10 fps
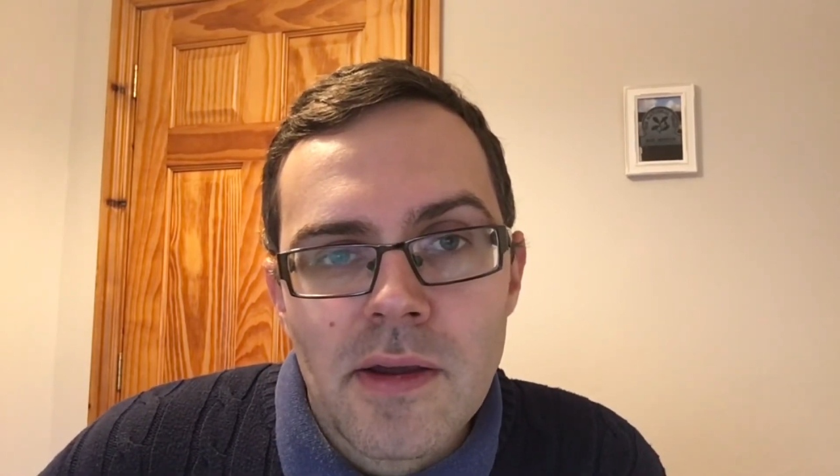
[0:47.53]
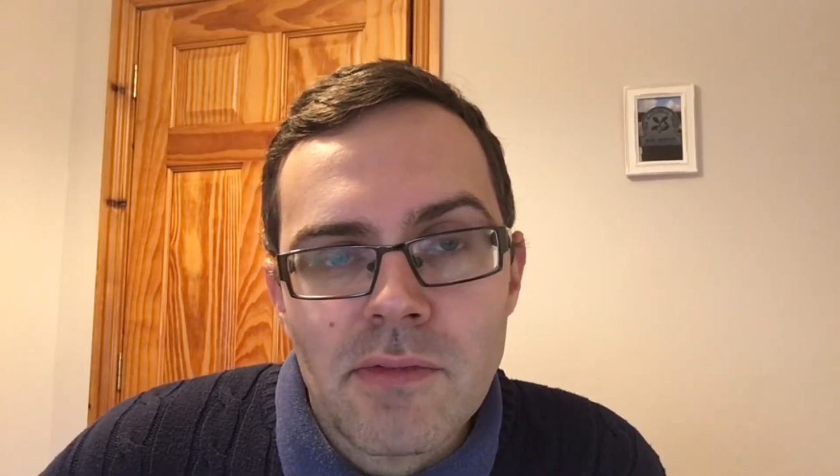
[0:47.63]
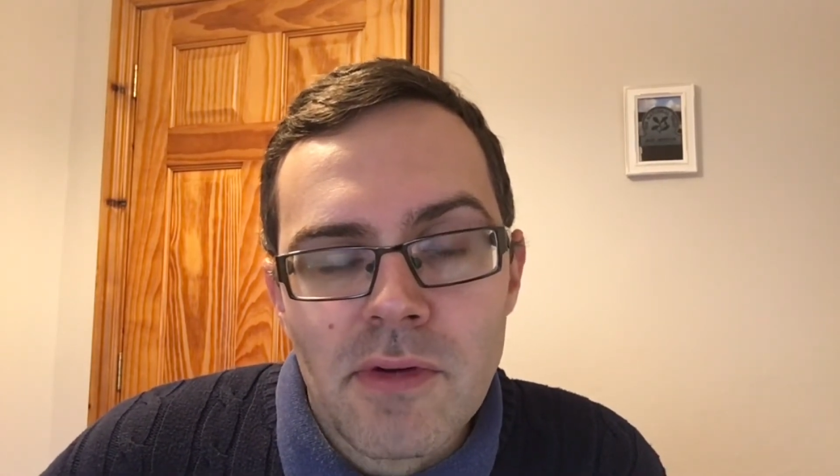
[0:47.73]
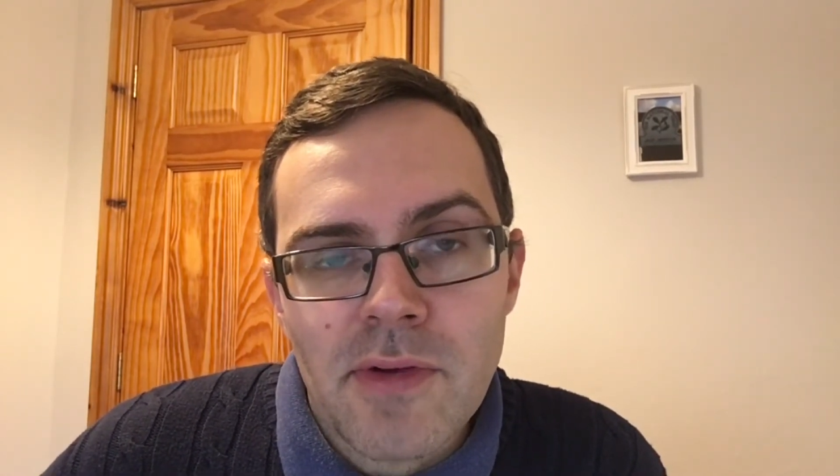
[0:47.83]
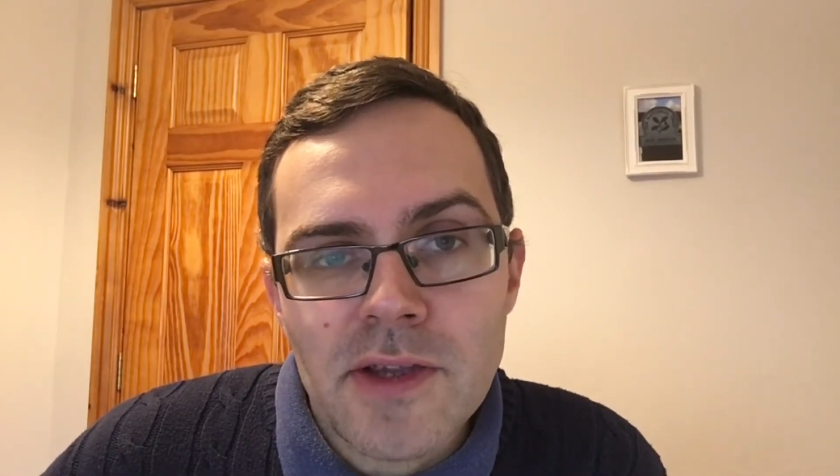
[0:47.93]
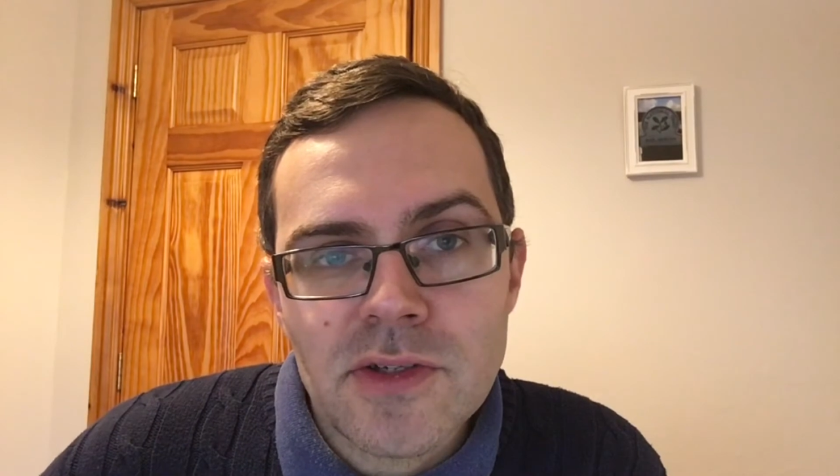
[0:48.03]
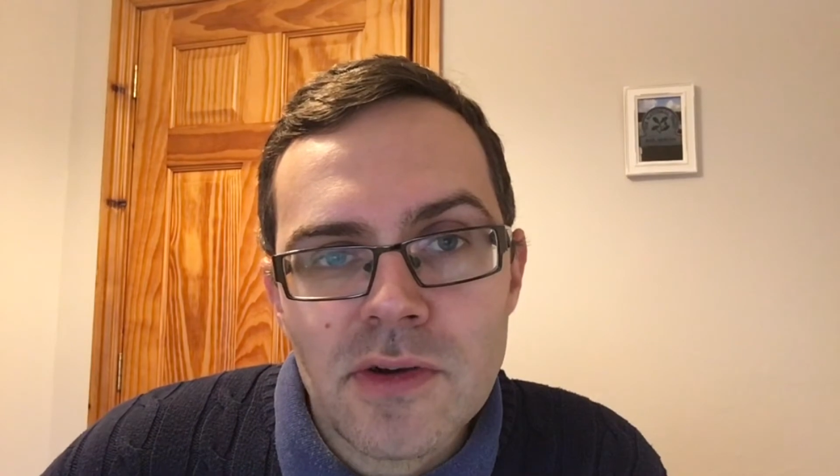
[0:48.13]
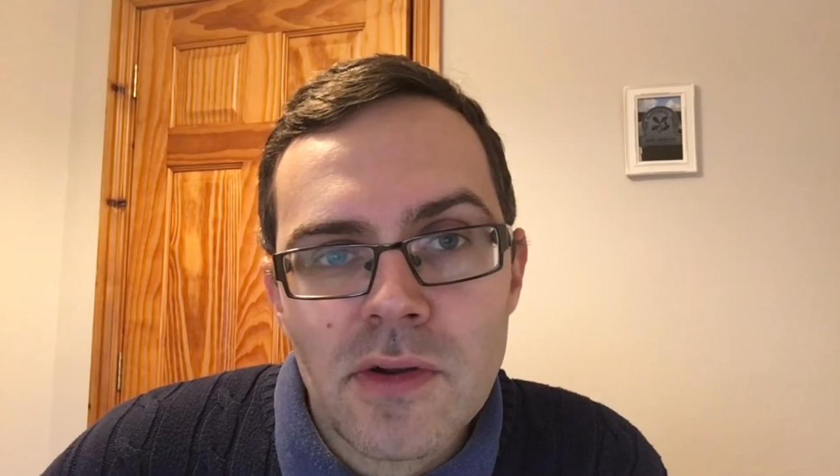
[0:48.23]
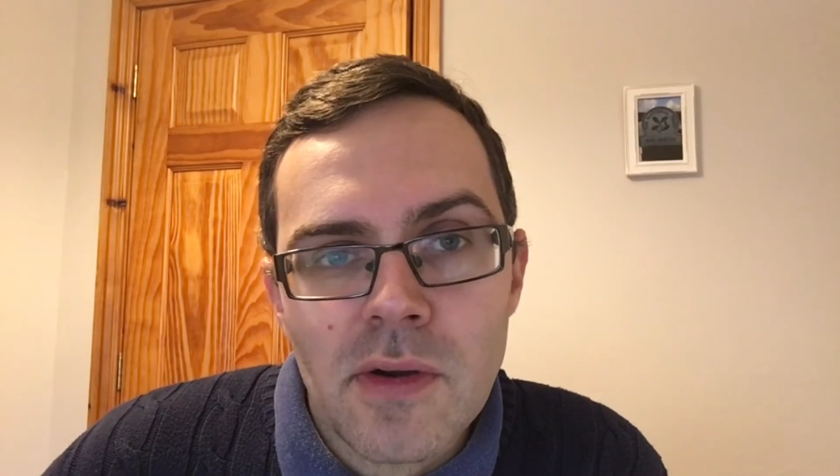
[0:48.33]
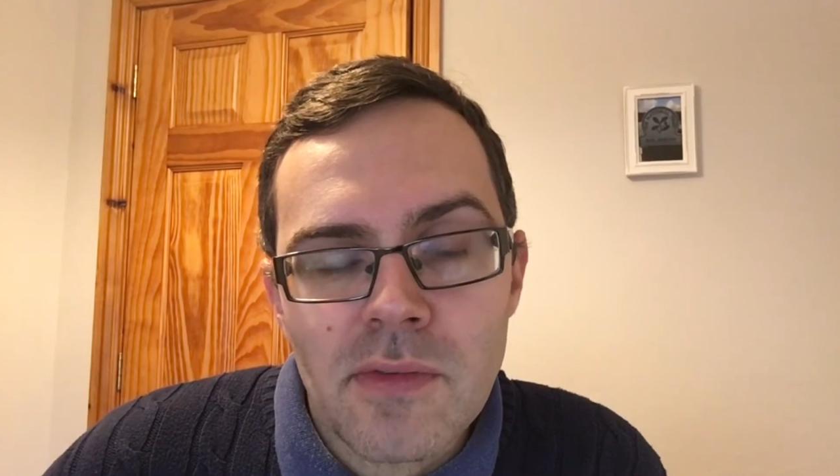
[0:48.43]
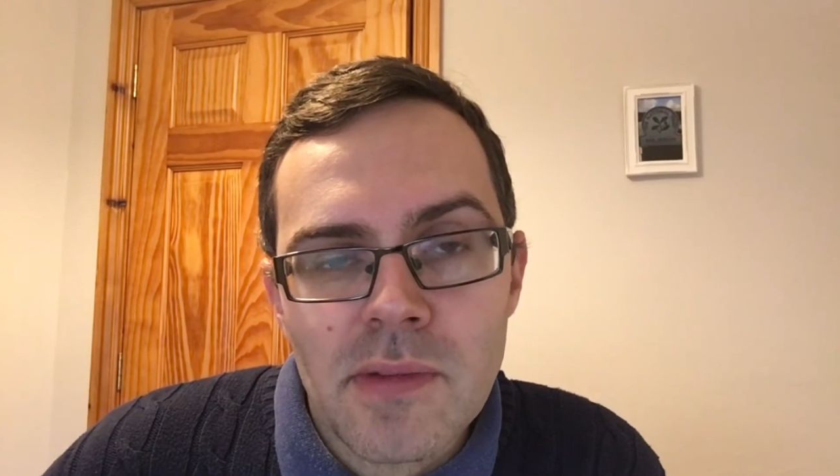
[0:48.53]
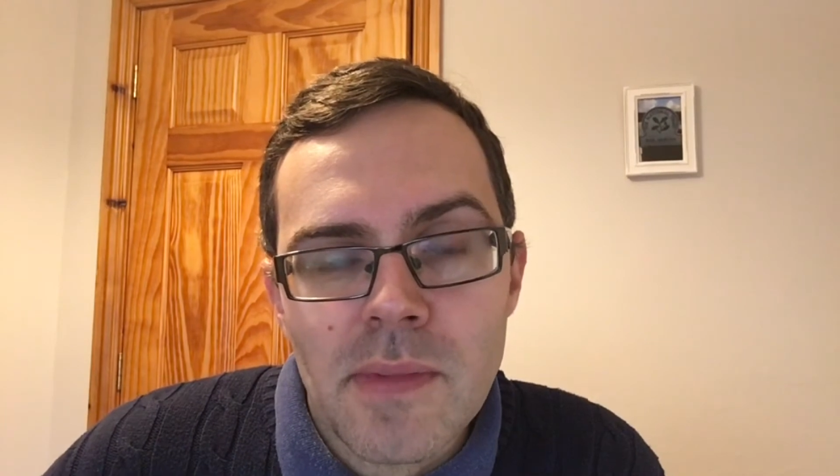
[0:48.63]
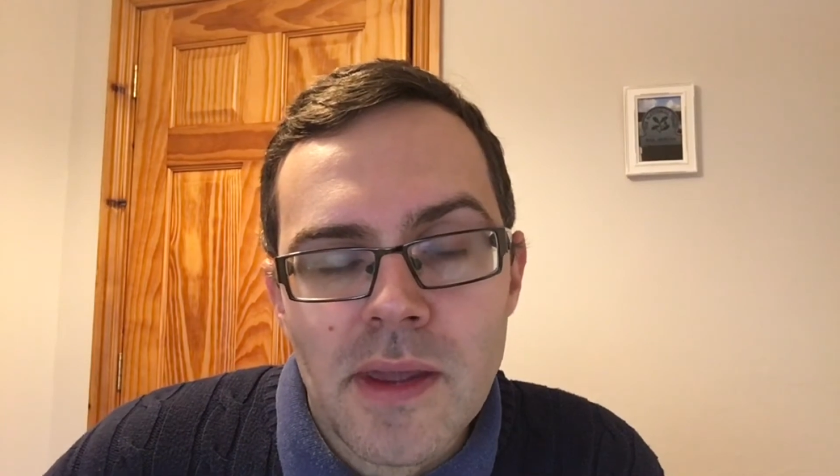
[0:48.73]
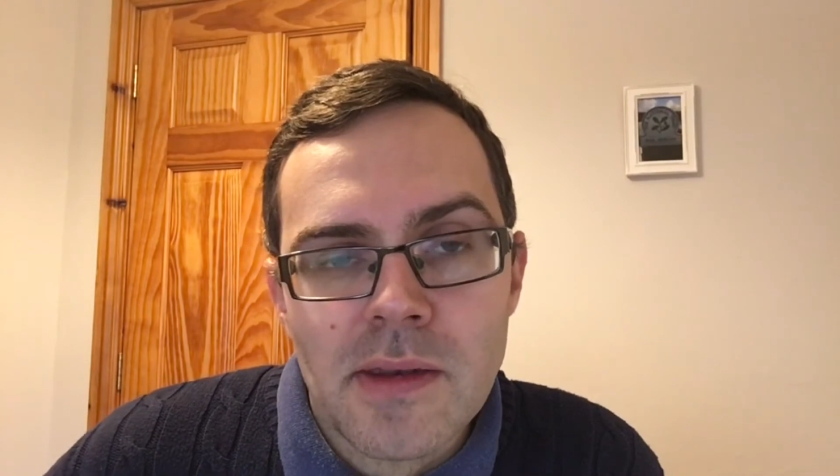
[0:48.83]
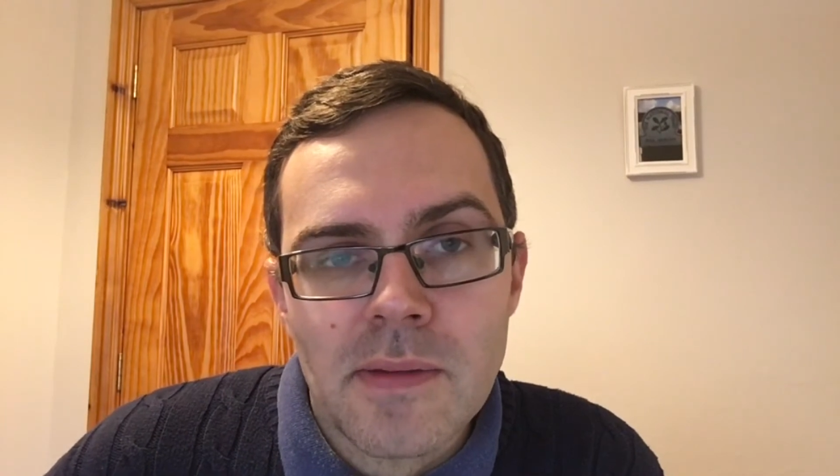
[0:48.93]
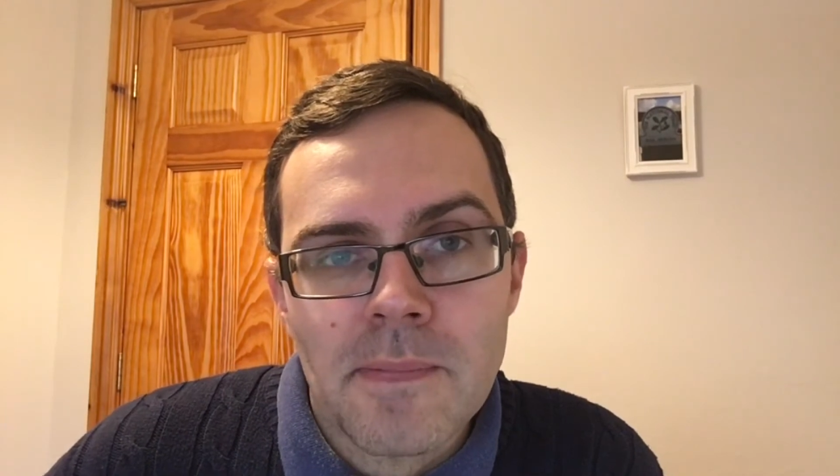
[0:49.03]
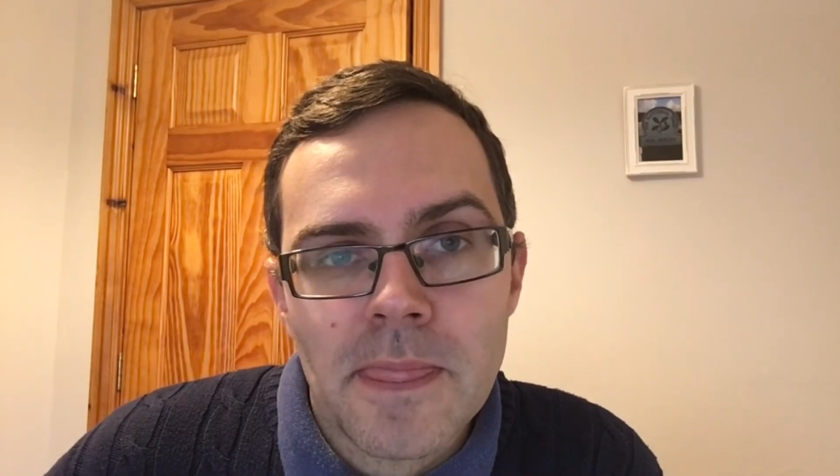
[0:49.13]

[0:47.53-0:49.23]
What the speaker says: refresher of the main